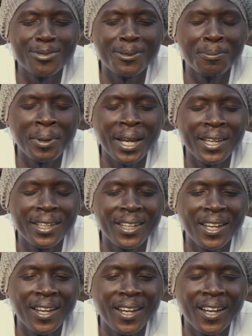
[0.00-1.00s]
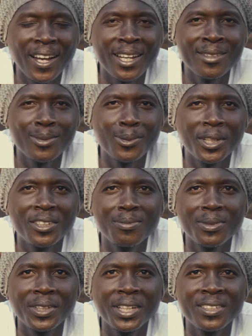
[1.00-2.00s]
from my high school
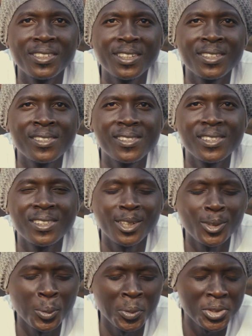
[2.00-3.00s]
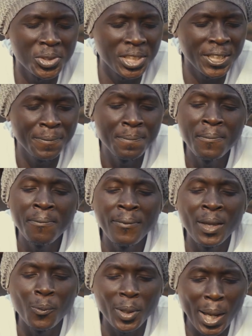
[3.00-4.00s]
experiences in the dormitory.
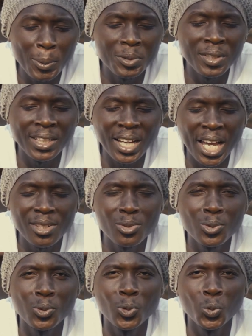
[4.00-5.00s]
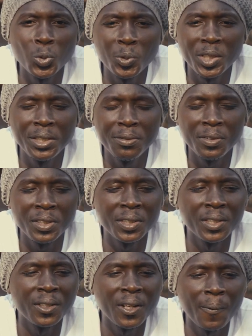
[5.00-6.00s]
When I was at high school, we were living
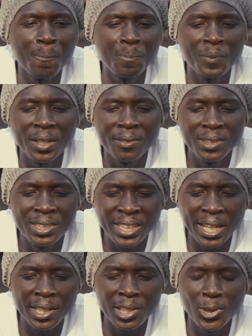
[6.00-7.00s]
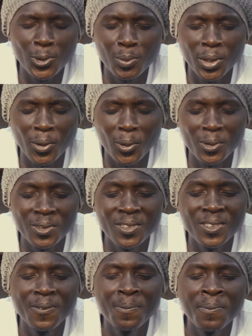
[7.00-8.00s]
in tiny
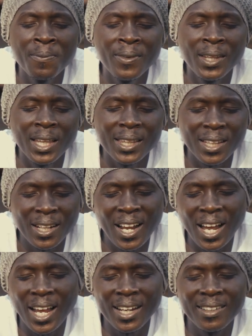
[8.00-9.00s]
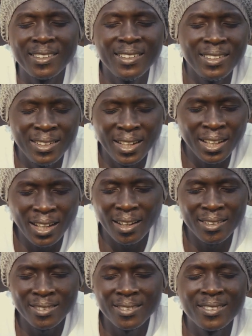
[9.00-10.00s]
cubicles that had
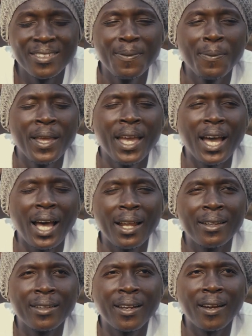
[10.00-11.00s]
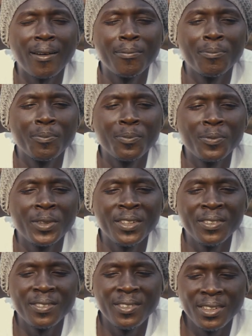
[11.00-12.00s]
decors. And
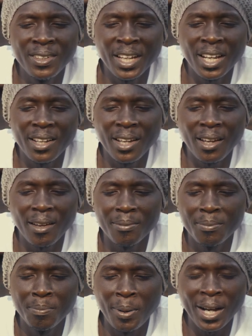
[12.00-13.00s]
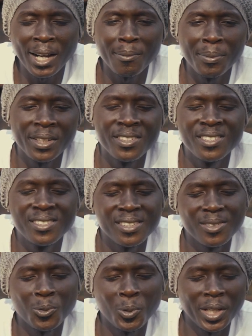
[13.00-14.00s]
these bunker beds
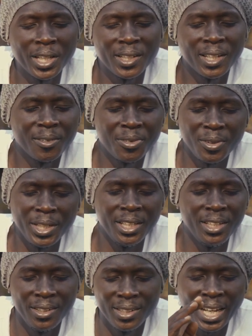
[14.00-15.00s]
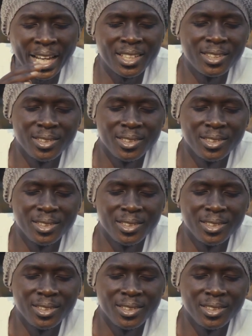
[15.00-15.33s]
were three, like